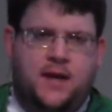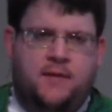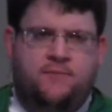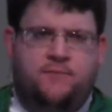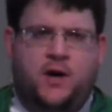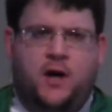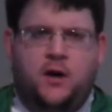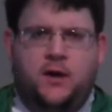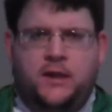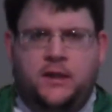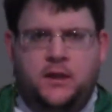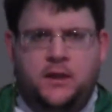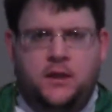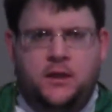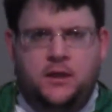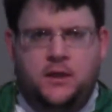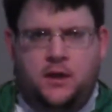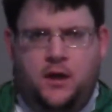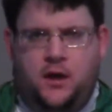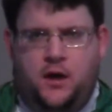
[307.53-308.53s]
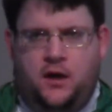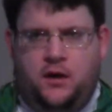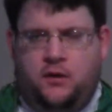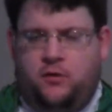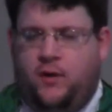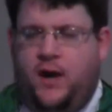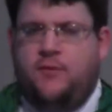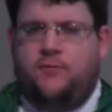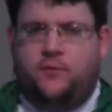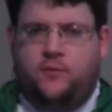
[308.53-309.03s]
I'm very
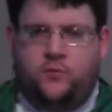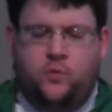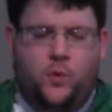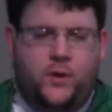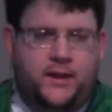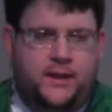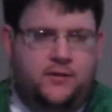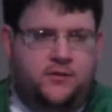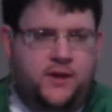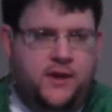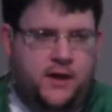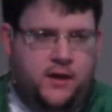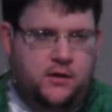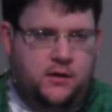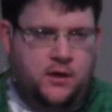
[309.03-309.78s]
grateful for what he did.